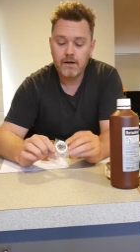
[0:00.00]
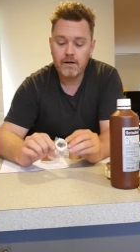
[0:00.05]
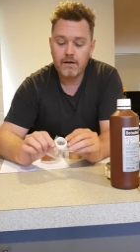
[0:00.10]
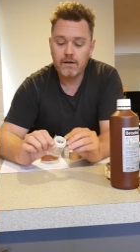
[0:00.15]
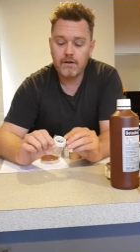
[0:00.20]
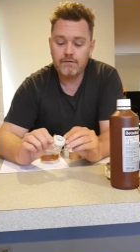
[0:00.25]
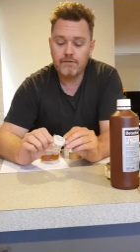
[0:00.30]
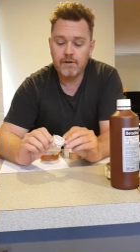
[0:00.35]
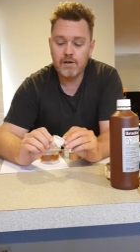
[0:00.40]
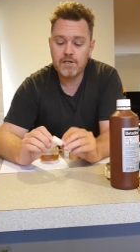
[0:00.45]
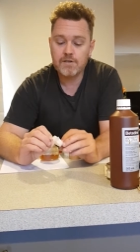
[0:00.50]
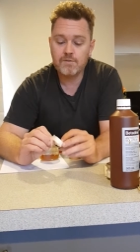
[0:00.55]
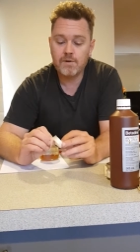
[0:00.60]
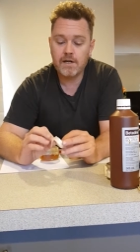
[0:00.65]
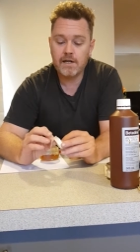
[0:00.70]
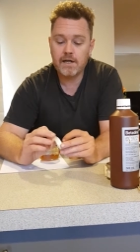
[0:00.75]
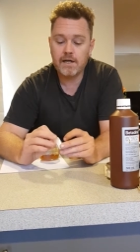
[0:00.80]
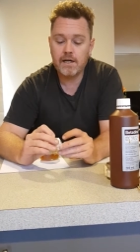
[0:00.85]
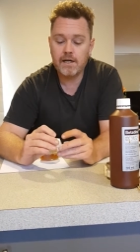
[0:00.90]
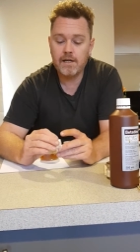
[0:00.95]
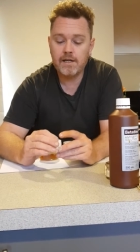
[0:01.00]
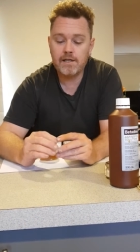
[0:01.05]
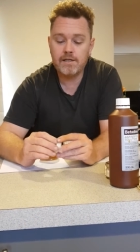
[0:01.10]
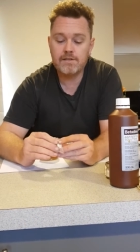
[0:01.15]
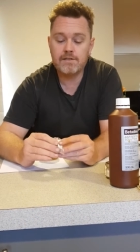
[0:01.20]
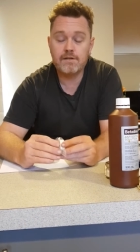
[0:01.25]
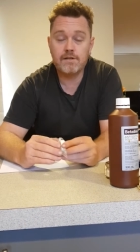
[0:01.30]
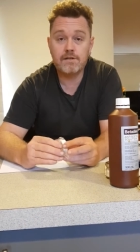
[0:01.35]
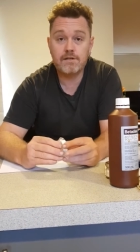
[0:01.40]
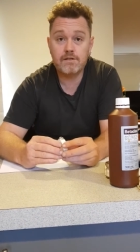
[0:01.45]
Your first one
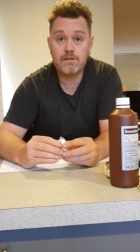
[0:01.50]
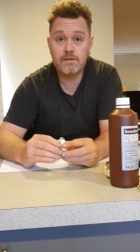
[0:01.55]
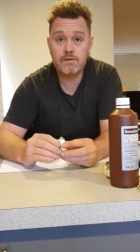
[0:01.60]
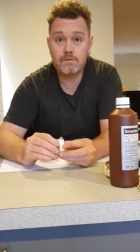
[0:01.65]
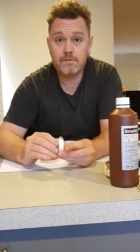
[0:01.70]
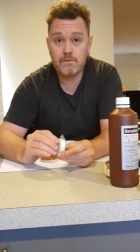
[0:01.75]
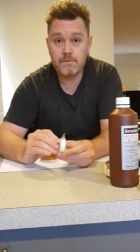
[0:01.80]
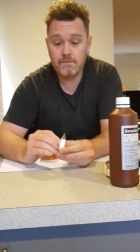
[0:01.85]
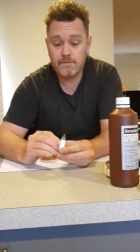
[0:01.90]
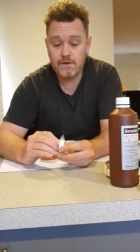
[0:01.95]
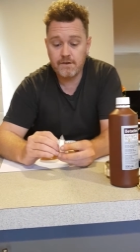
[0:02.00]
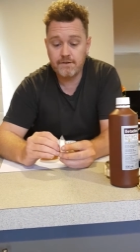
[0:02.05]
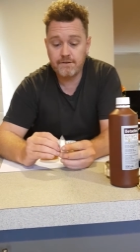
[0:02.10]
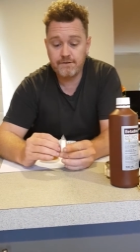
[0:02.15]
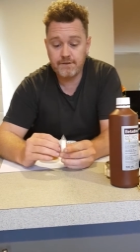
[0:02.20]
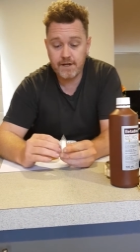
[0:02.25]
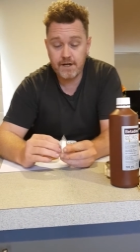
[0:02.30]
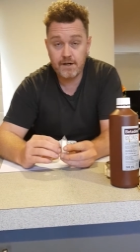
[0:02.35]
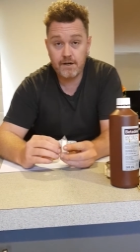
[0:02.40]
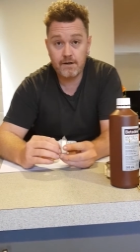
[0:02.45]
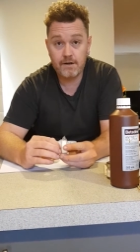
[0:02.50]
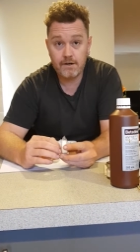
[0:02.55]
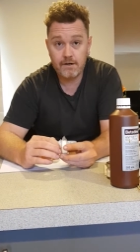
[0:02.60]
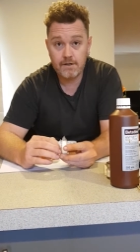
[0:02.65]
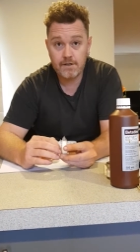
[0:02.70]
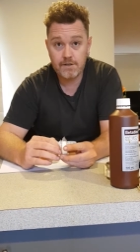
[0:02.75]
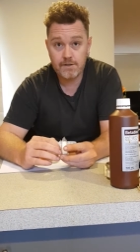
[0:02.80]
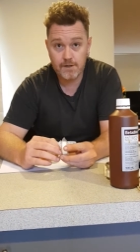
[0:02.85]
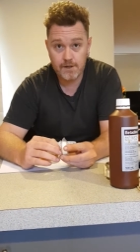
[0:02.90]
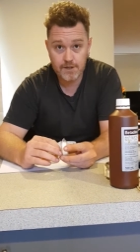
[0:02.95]
is the thin
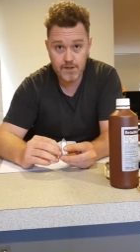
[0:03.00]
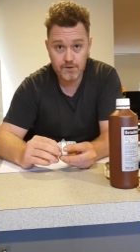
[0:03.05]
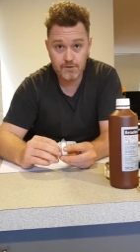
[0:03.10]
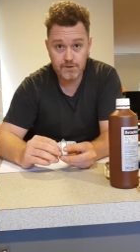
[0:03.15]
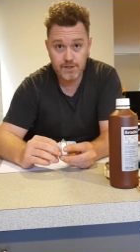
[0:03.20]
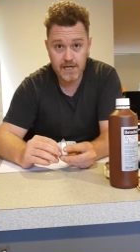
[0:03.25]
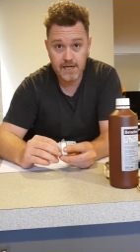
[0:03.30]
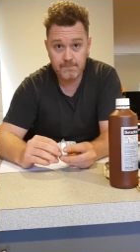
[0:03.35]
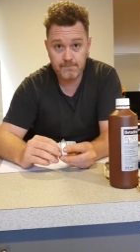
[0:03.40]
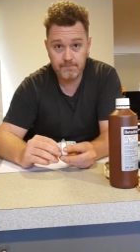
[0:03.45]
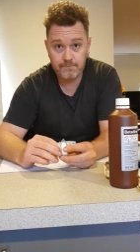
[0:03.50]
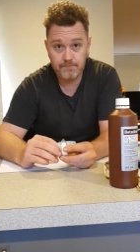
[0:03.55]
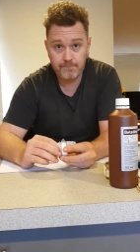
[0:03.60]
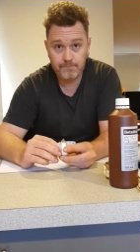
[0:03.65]
surgical tape.